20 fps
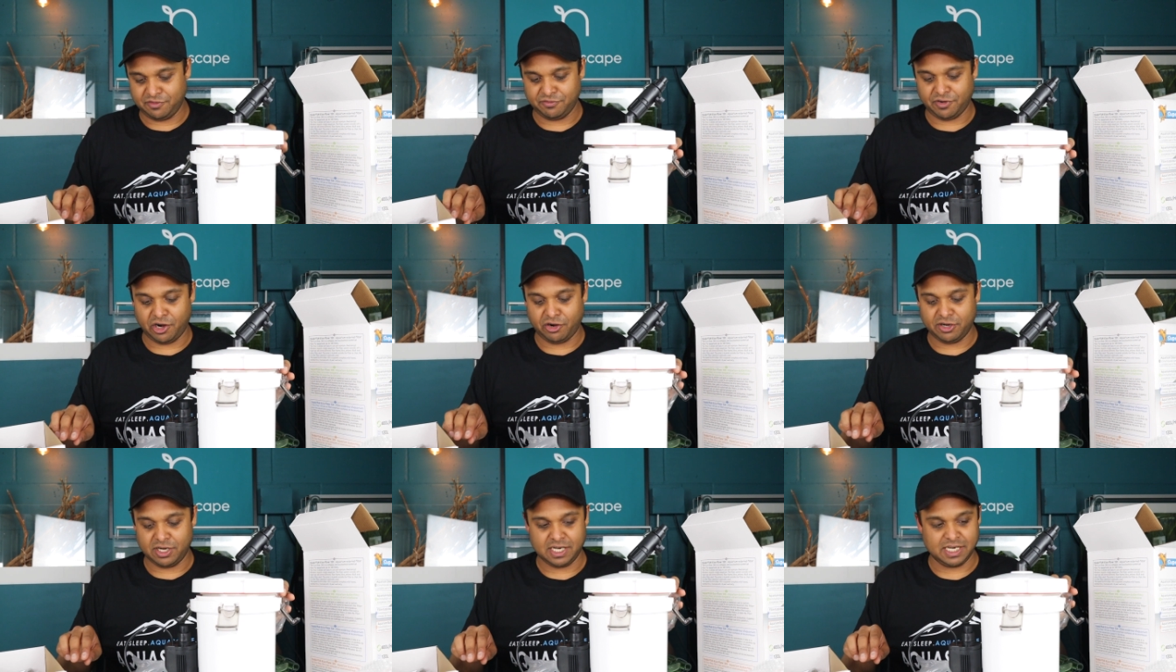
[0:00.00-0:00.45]

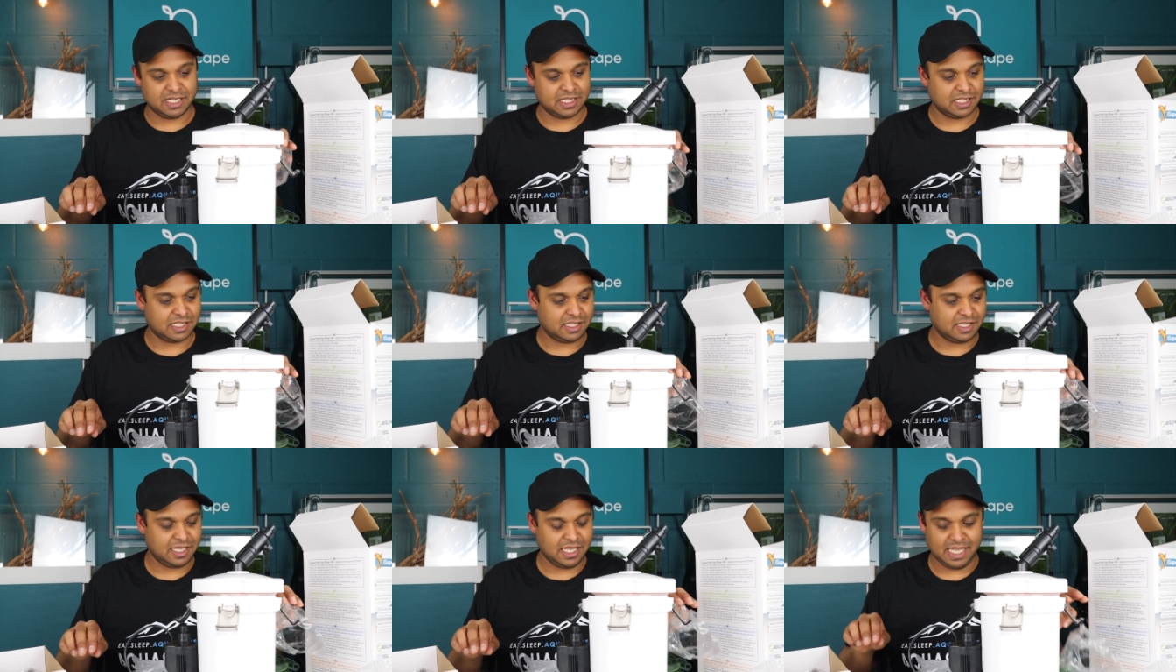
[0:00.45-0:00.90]
very
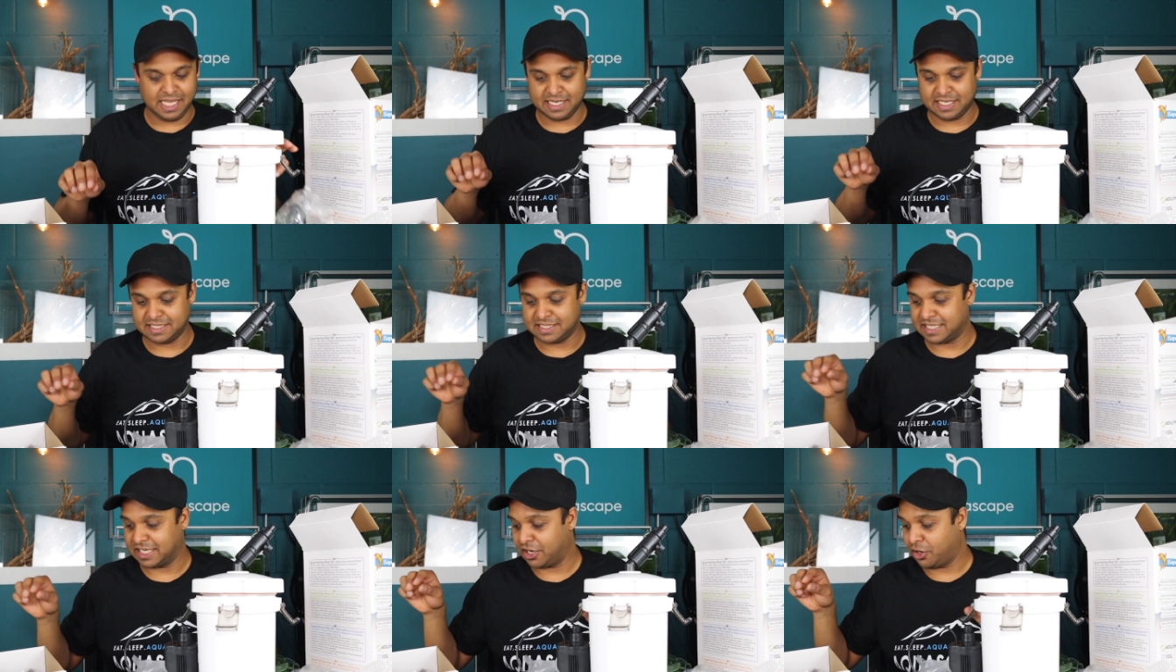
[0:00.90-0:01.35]
little
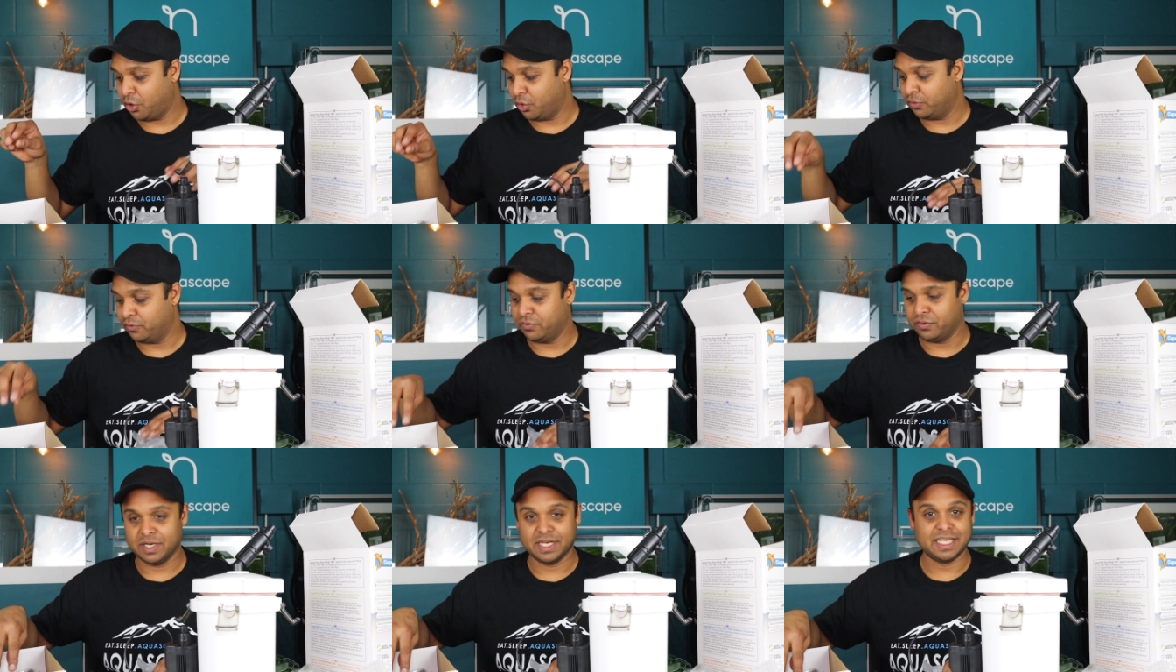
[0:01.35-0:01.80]
editing
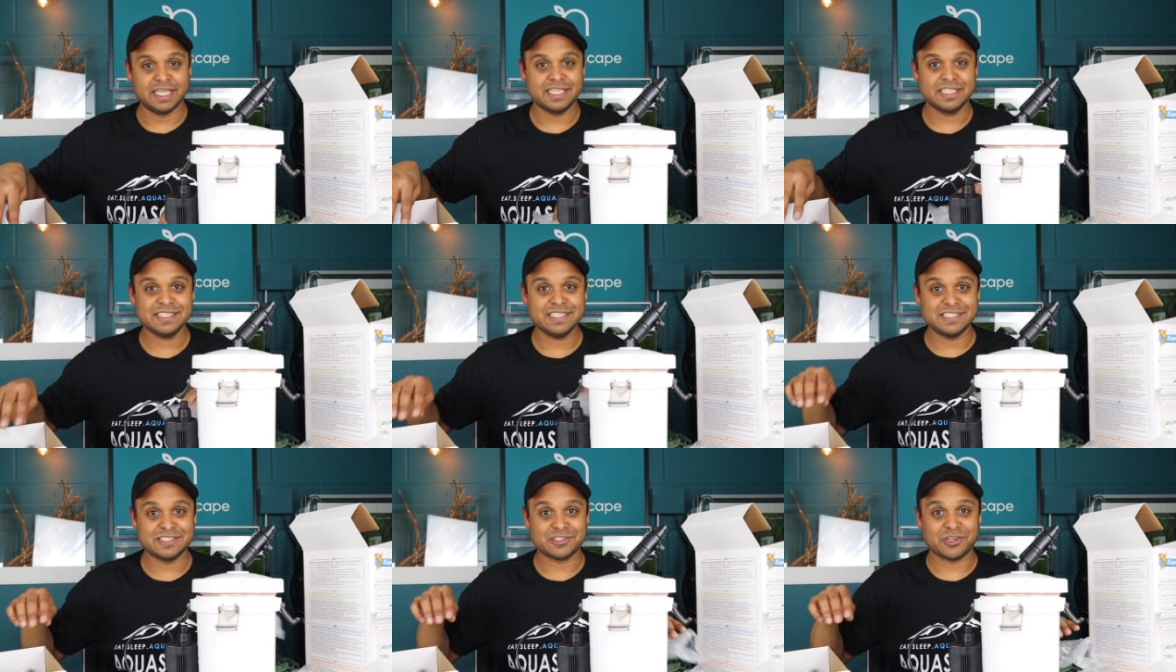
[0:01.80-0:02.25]
hopefully
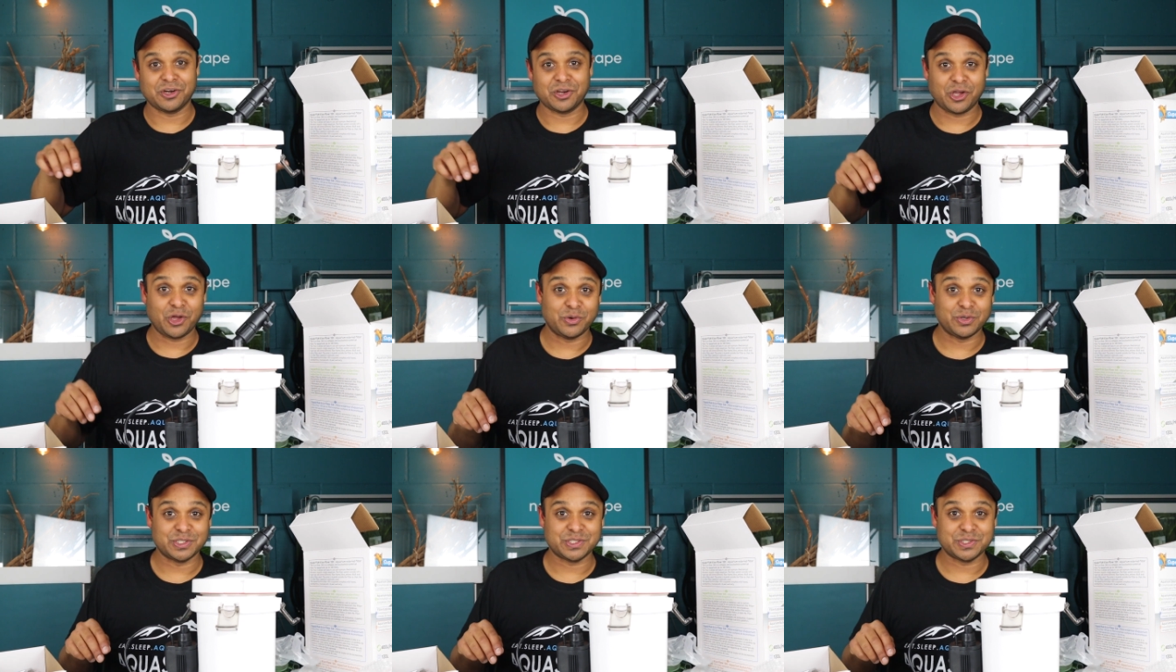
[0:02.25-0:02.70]
is going to
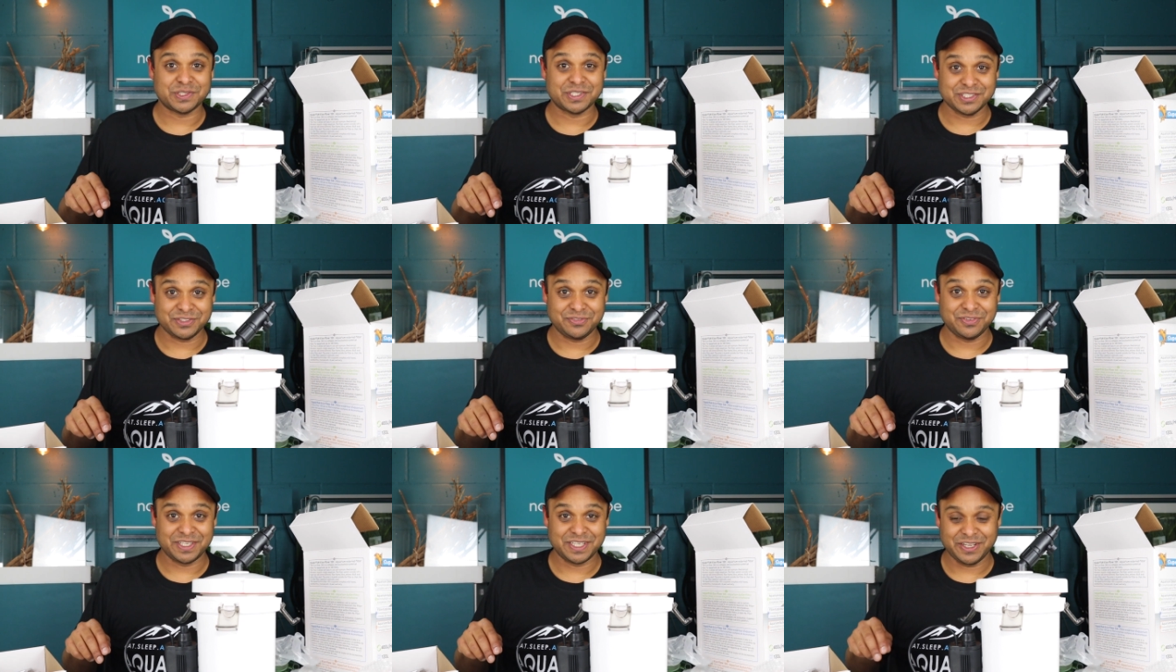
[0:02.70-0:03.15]
go into
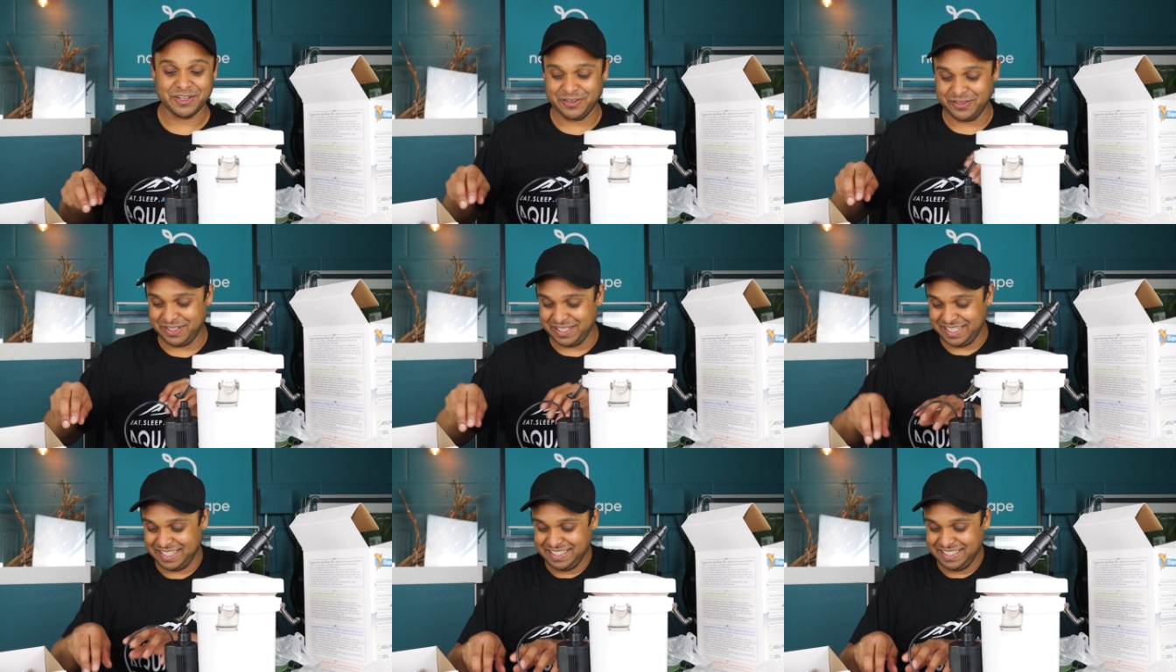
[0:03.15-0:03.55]
this video.